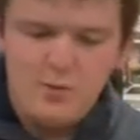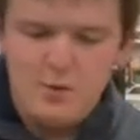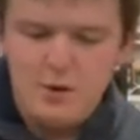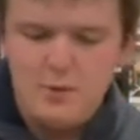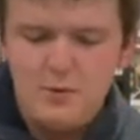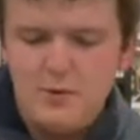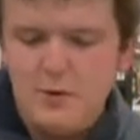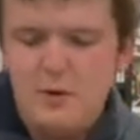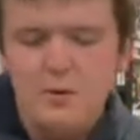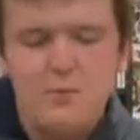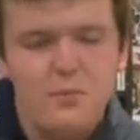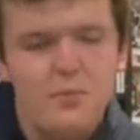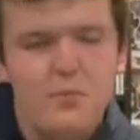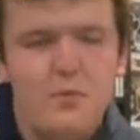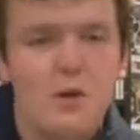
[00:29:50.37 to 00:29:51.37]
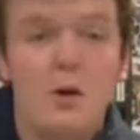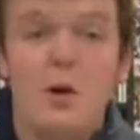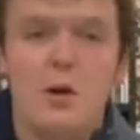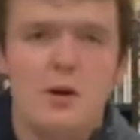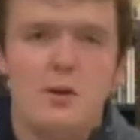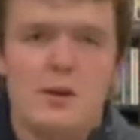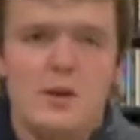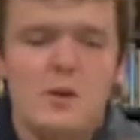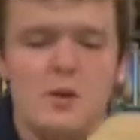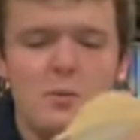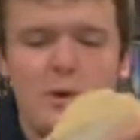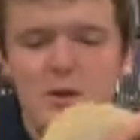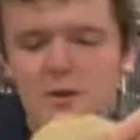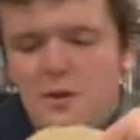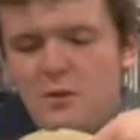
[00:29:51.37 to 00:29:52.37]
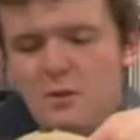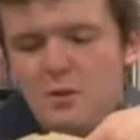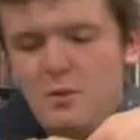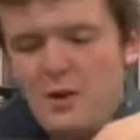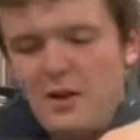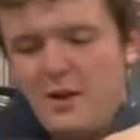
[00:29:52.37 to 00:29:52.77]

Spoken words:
but still. They're all collector's pieces to me.